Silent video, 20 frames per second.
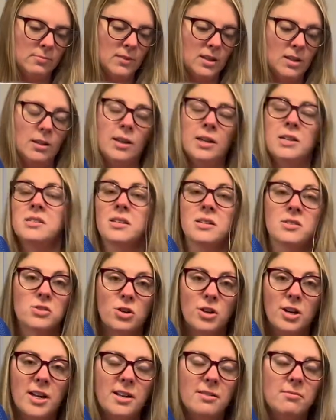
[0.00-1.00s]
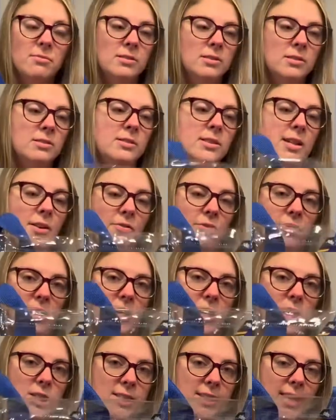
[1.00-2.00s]
Like sunscreen, definitely
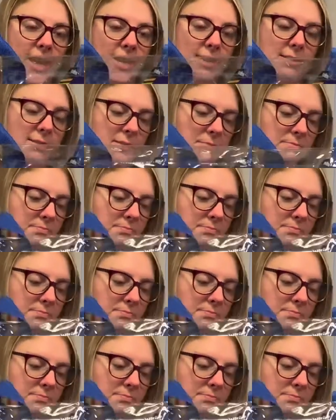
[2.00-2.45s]
a good size.